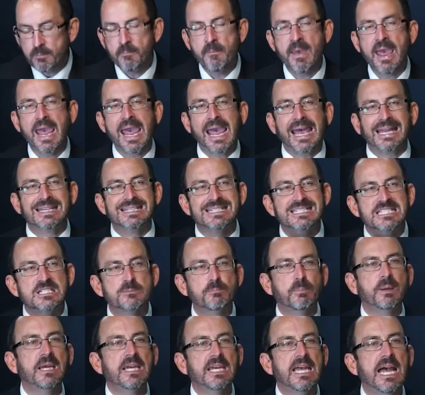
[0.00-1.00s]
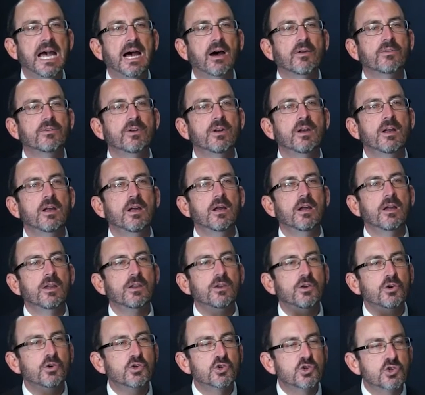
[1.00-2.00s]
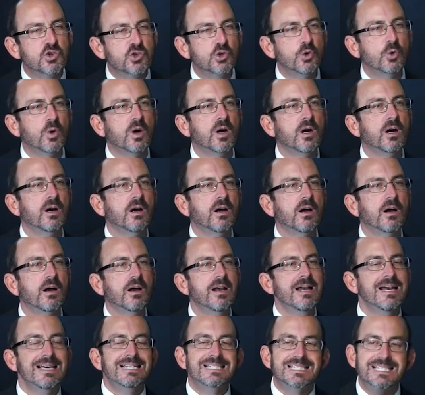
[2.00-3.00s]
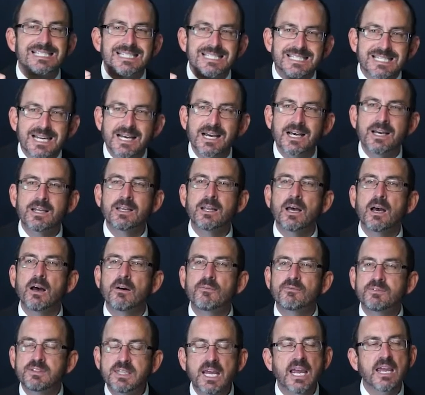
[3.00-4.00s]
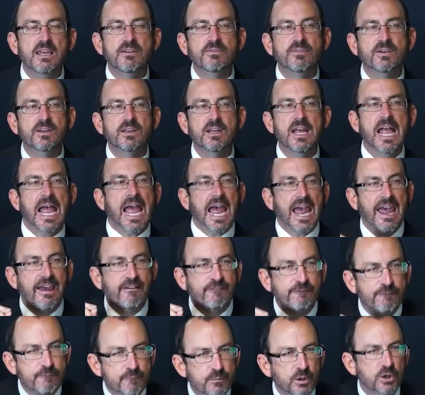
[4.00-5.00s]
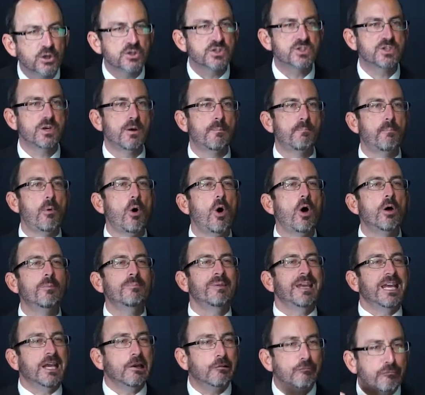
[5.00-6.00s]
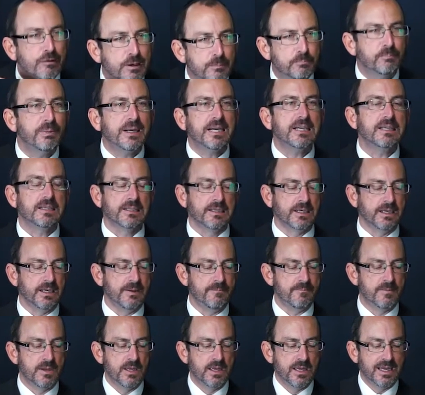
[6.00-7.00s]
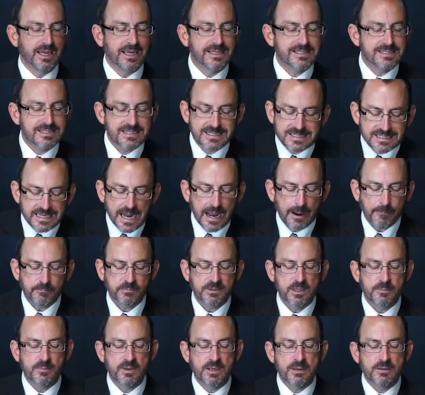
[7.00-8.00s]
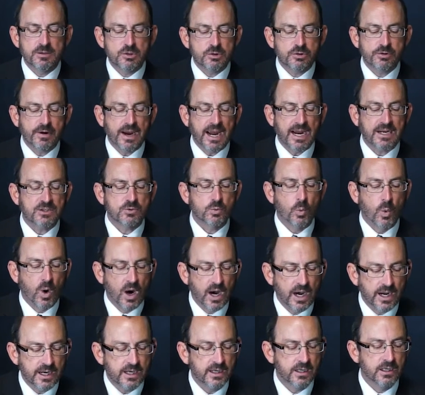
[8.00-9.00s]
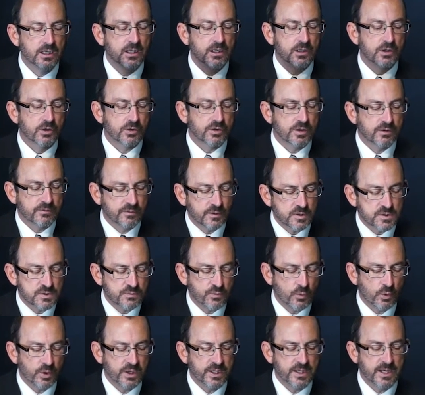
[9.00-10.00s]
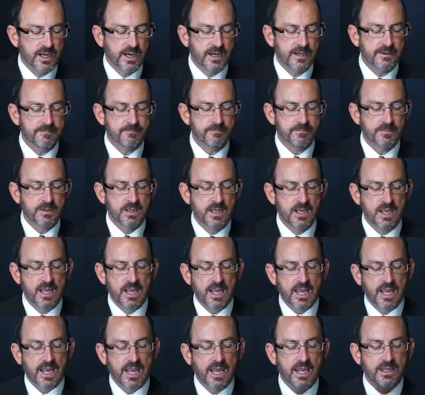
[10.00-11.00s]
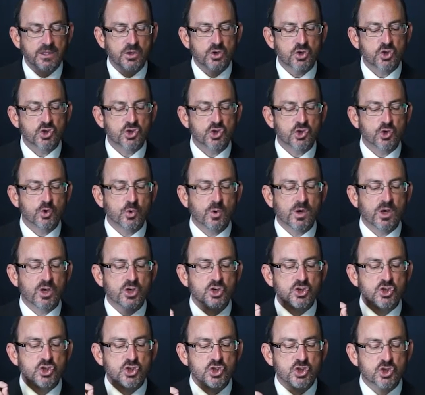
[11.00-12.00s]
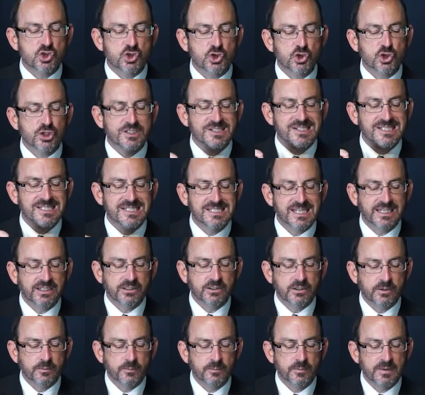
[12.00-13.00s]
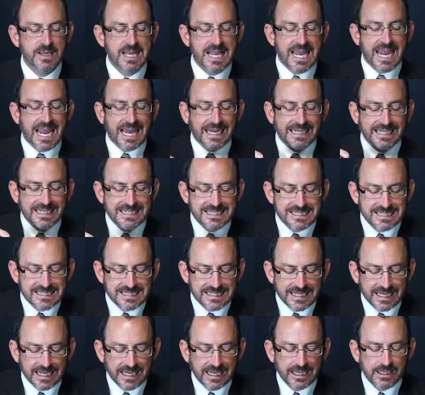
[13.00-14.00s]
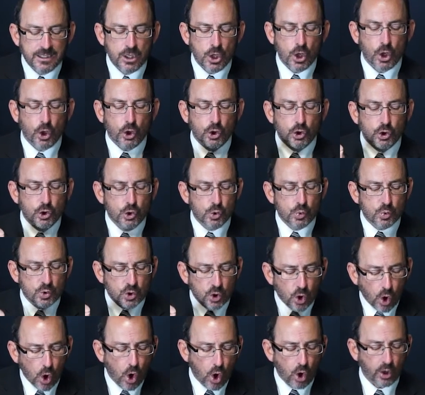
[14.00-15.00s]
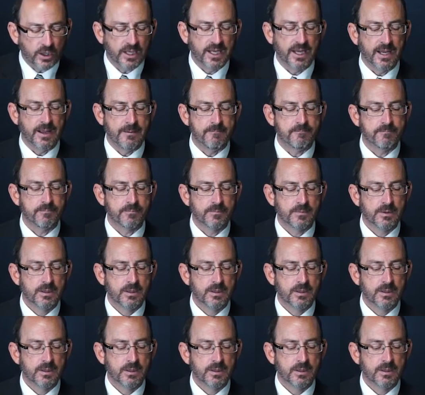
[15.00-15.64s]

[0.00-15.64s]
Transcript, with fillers: man speak out, Yeshua, son of David, have mercy upon me repeatedly, it stopped him in the tracks. Why? Look at verse 49. And Yeshua stood still, and he said, You call him.